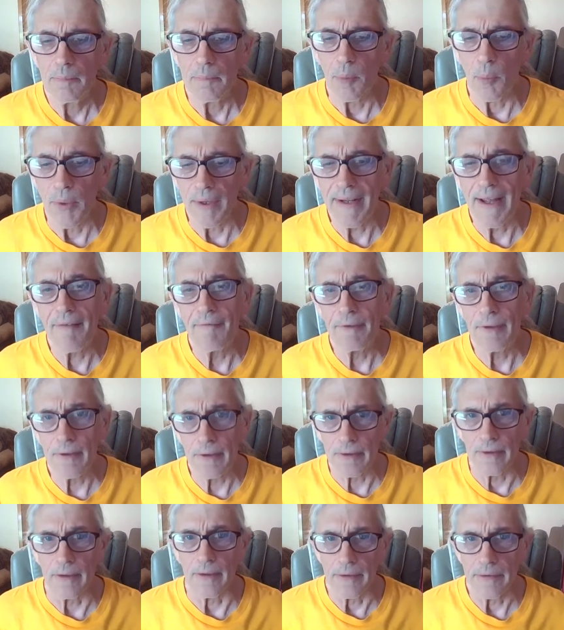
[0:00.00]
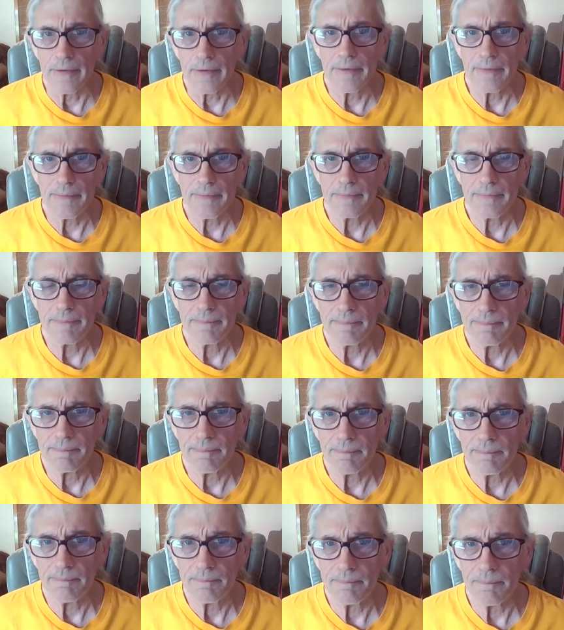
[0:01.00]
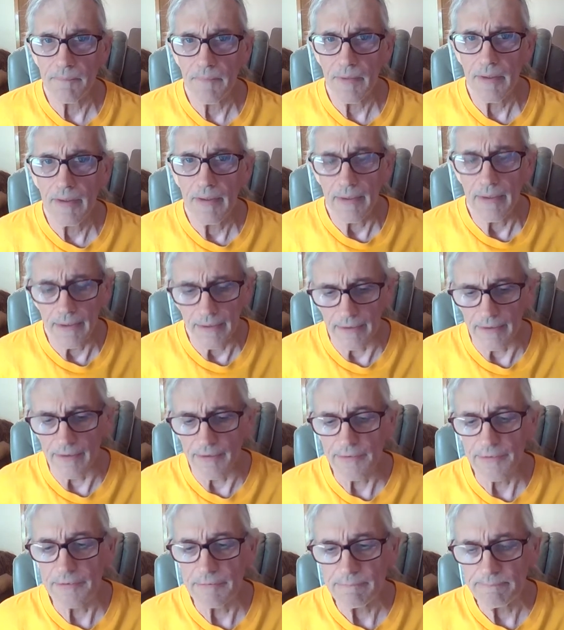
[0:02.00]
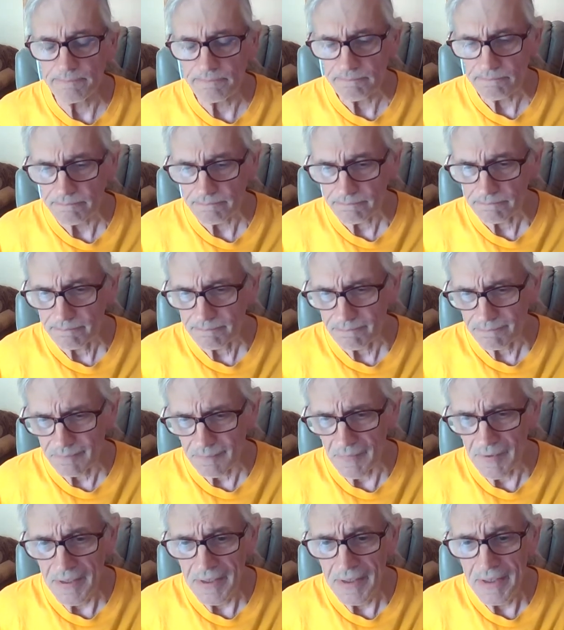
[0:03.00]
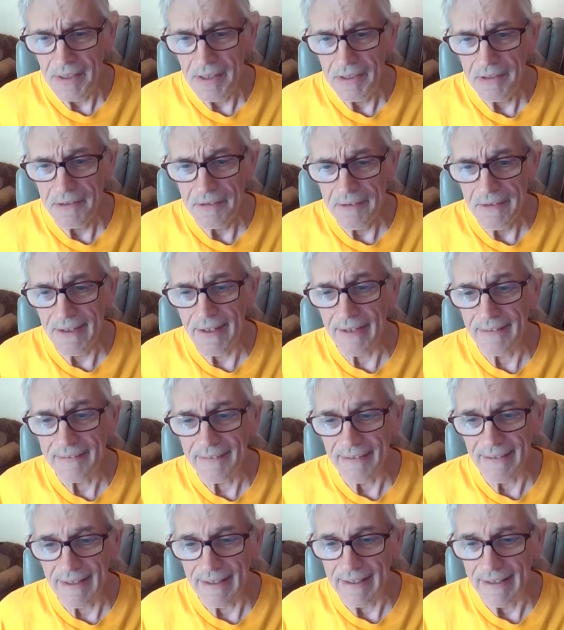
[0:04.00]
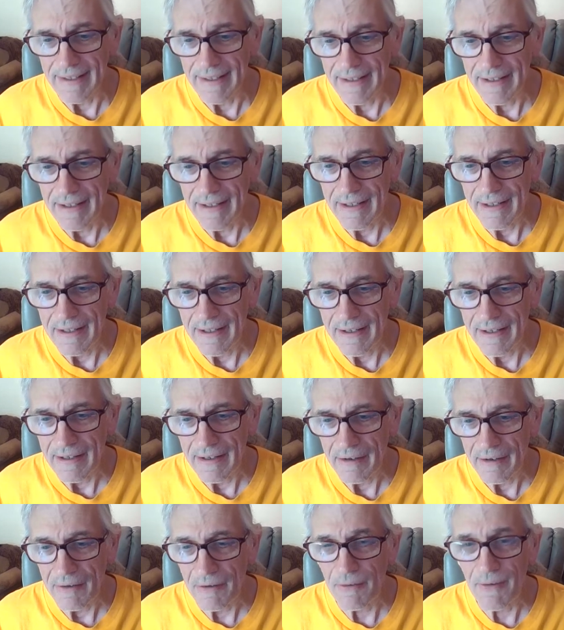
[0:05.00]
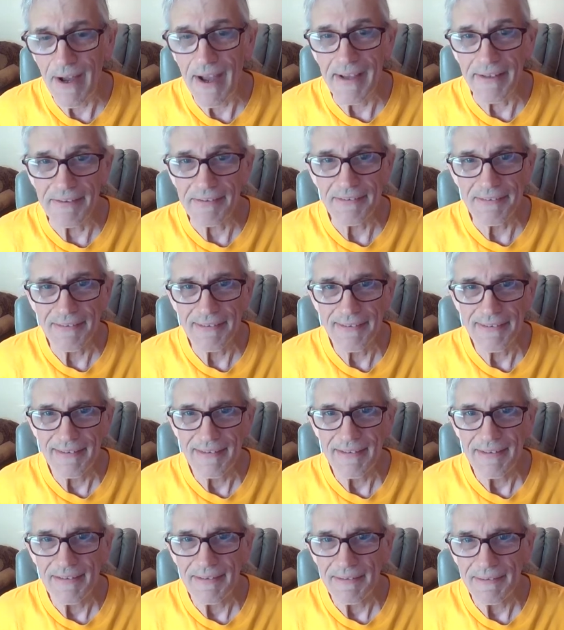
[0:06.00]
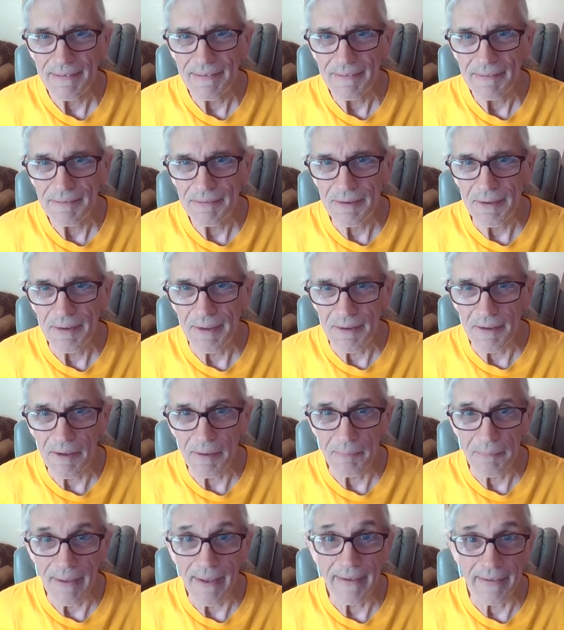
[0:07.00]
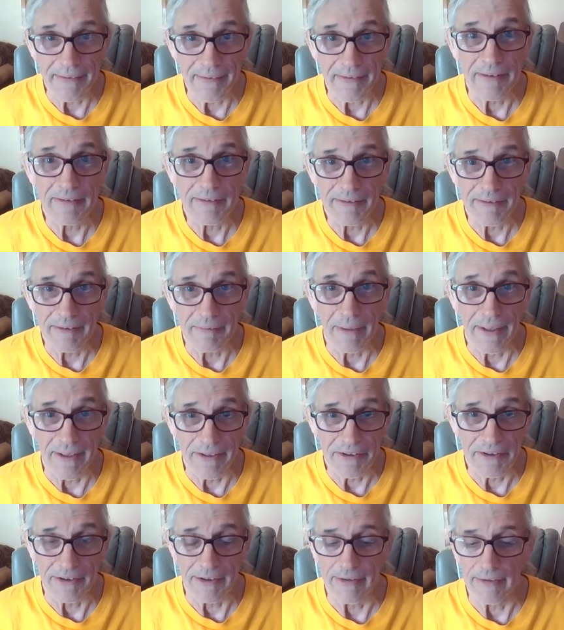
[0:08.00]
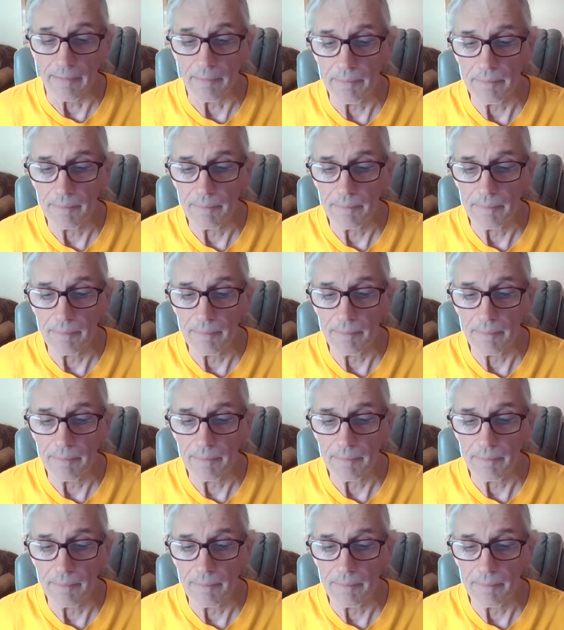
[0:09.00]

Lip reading: But what I've learned is that Christ took on my guilt and my shame.